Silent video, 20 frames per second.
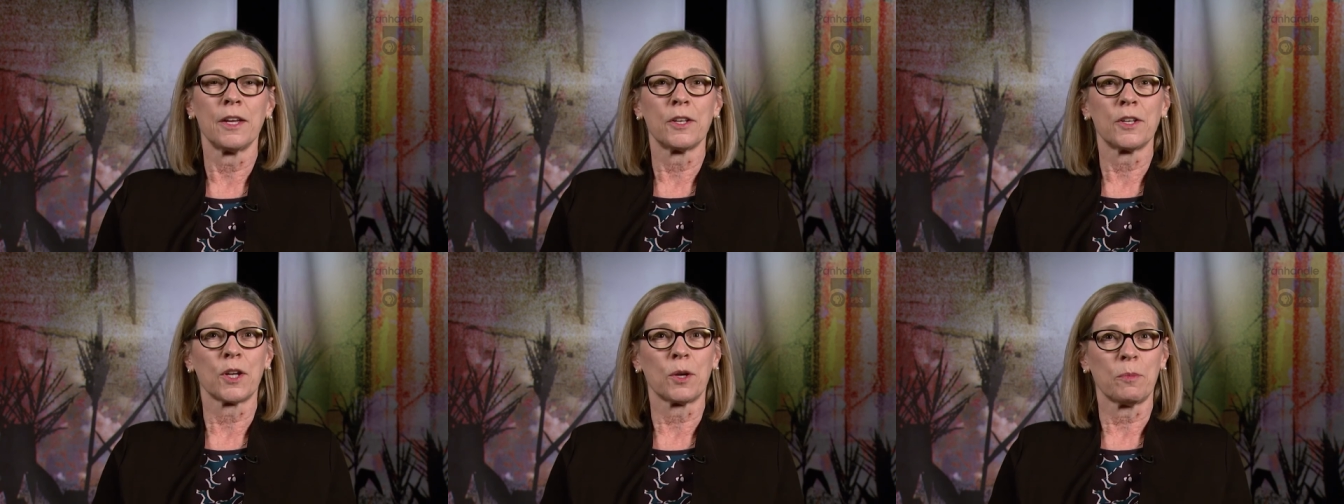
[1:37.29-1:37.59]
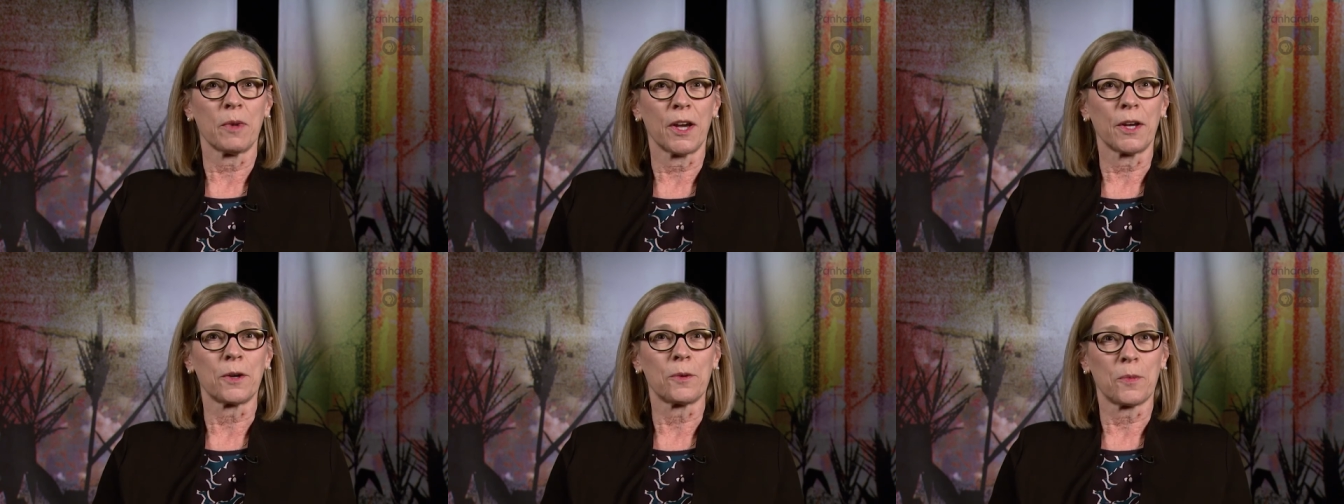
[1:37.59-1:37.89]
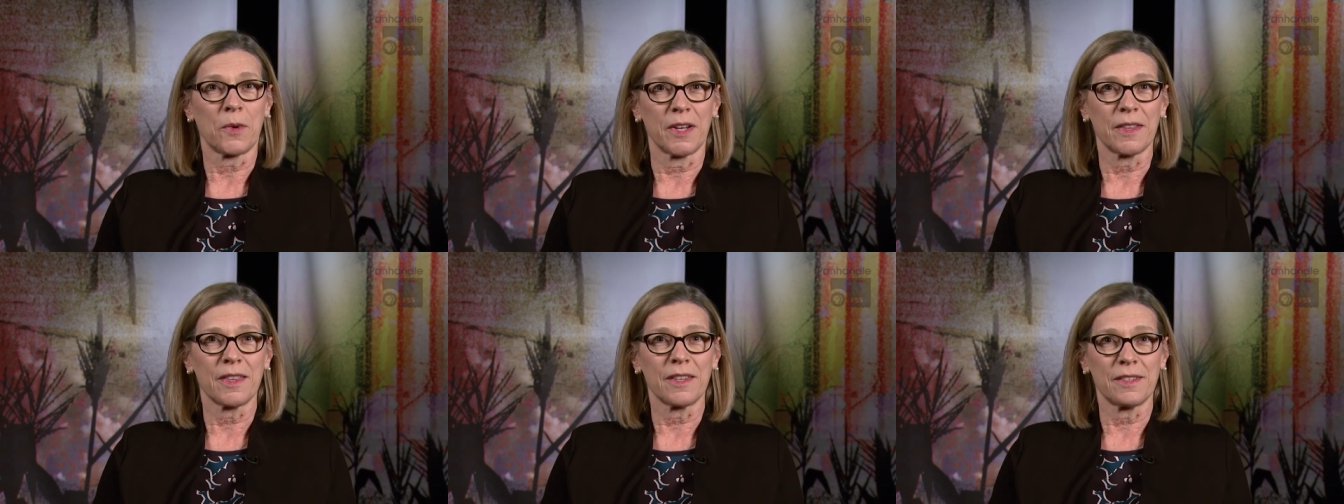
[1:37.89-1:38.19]
no matter
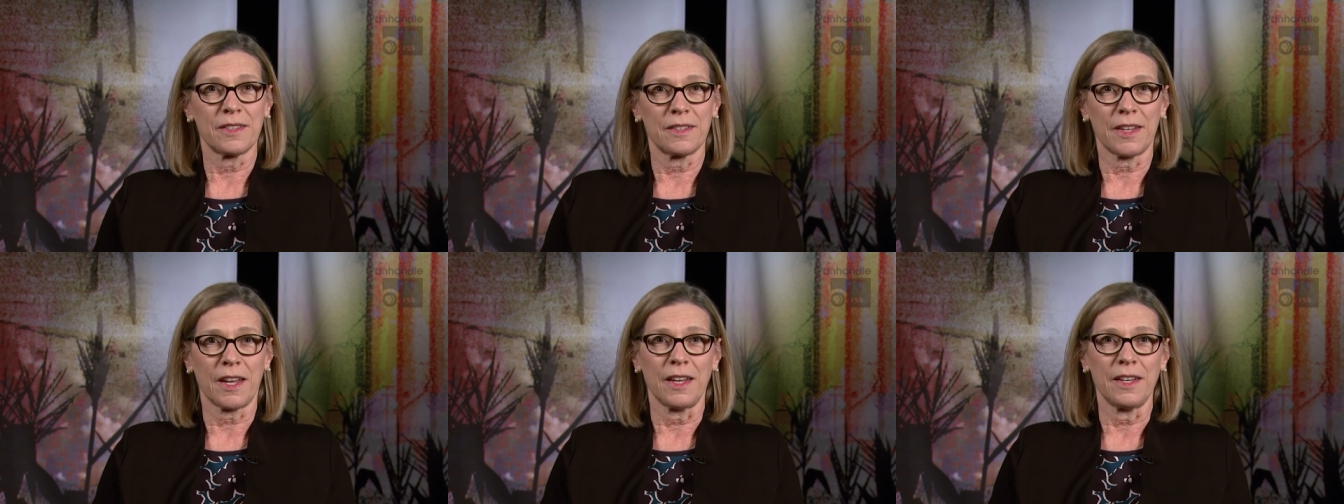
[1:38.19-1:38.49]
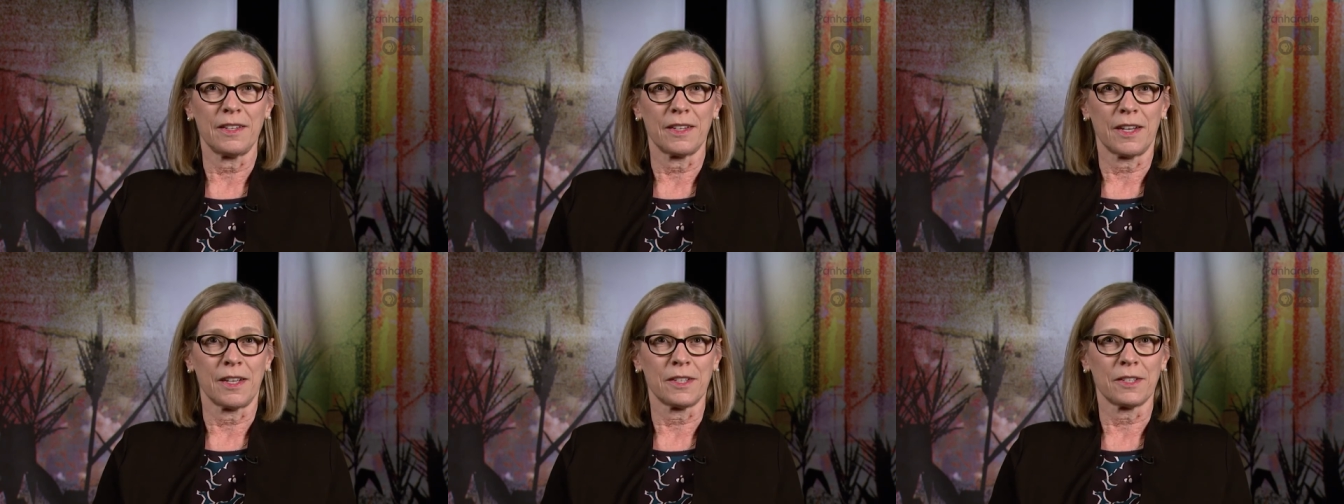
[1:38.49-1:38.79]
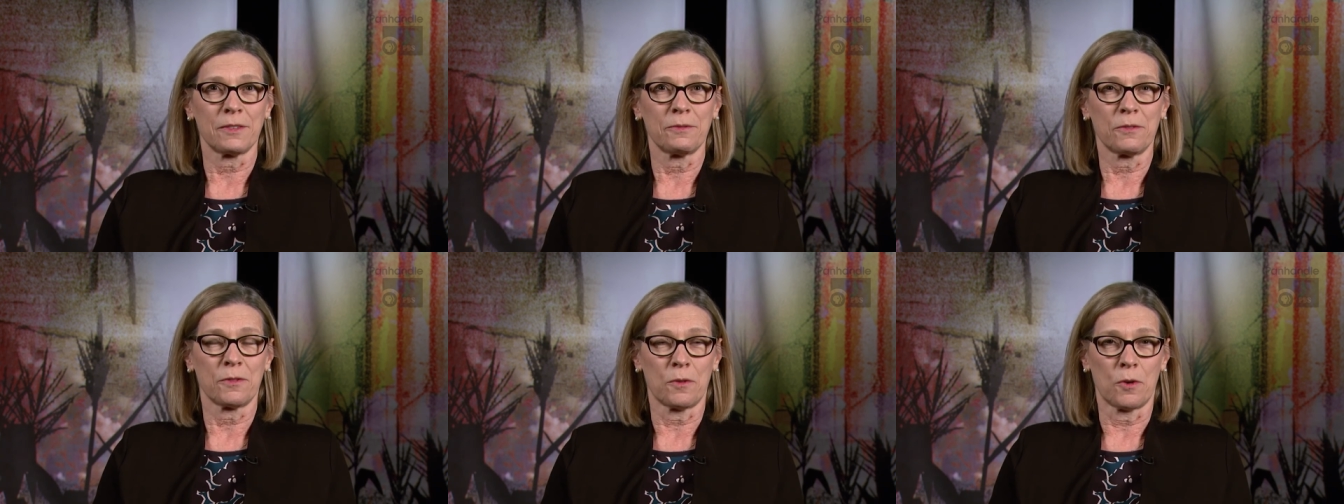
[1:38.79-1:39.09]
what the state
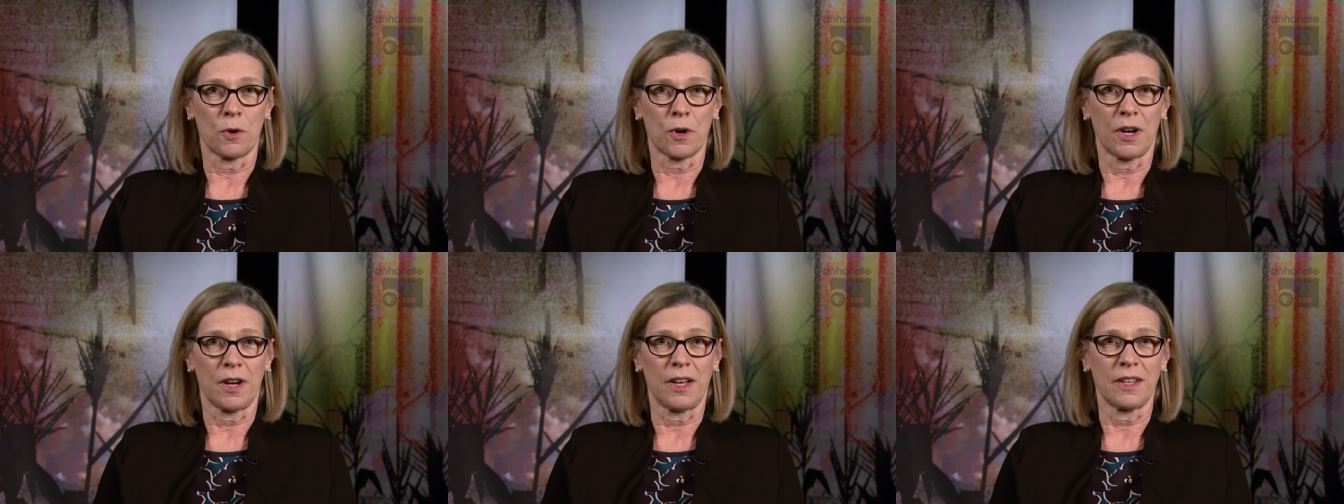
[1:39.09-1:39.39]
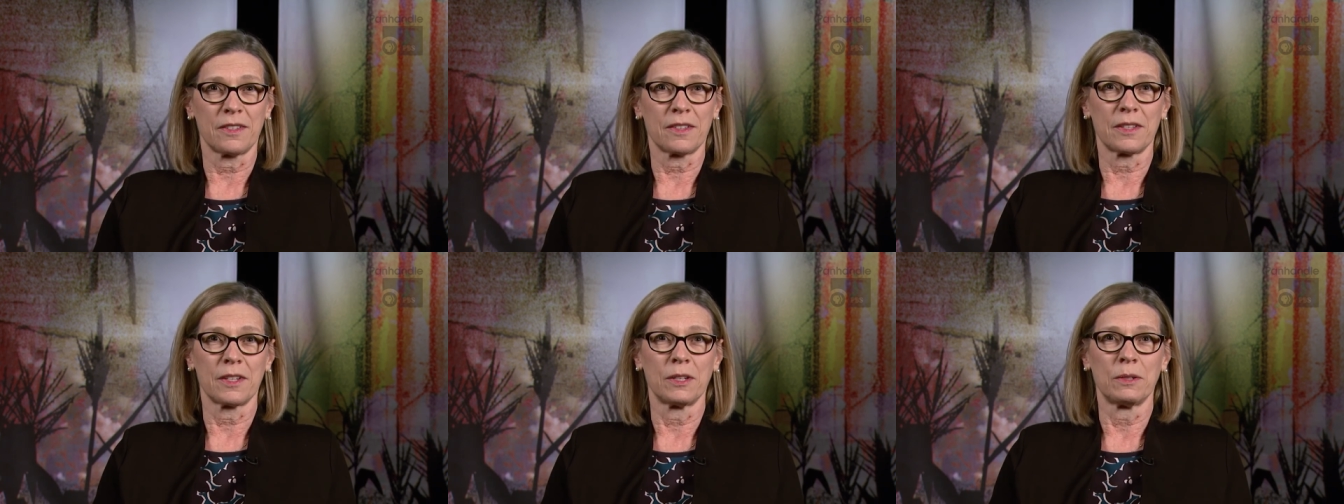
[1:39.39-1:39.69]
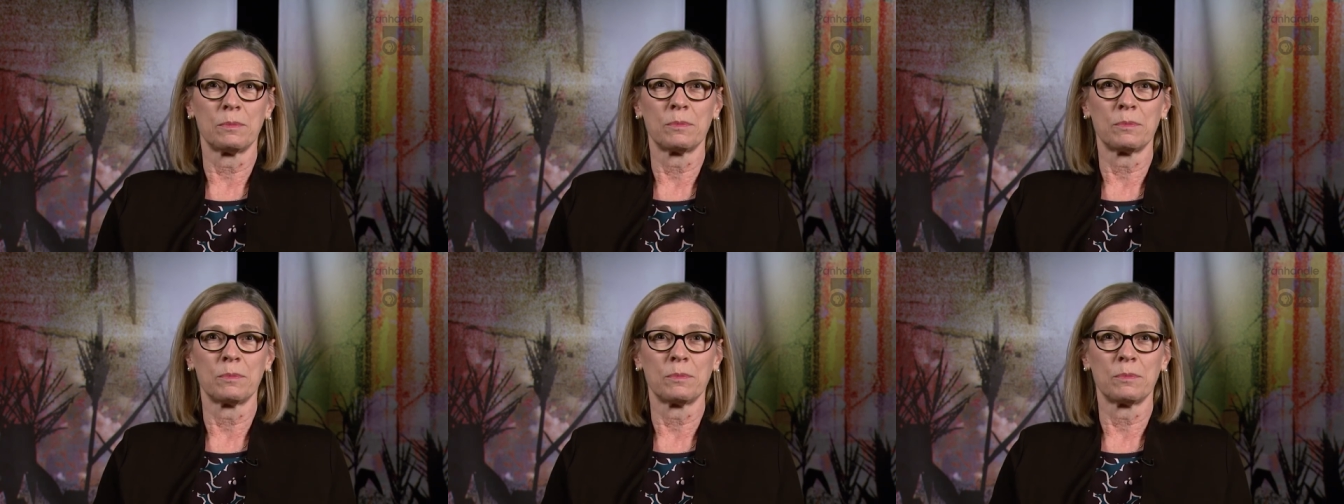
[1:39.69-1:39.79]
does for us.